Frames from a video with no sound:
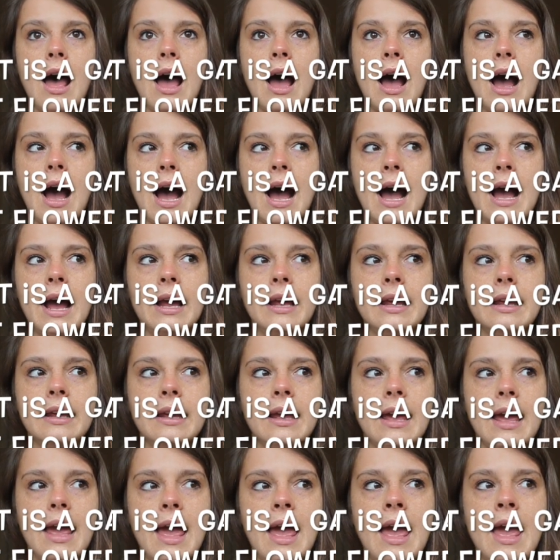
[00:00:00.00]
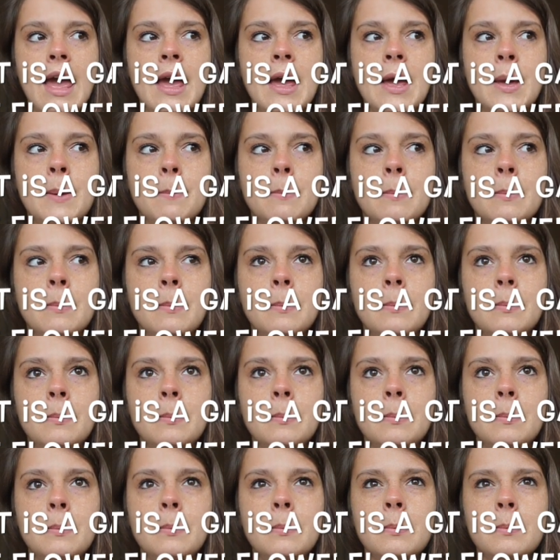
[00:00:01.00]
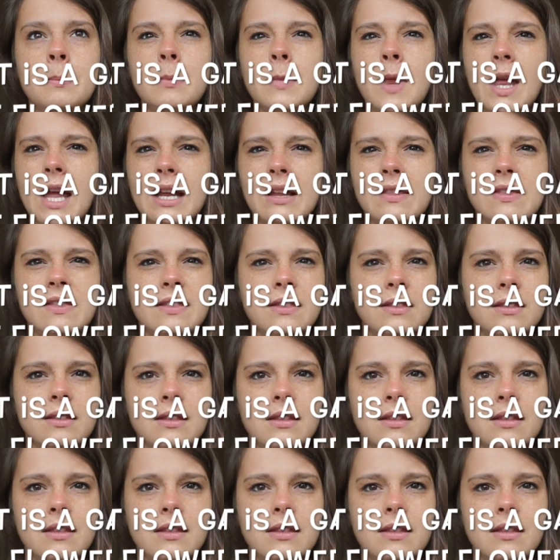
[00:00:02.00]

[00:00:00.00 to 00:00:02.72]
I am, like,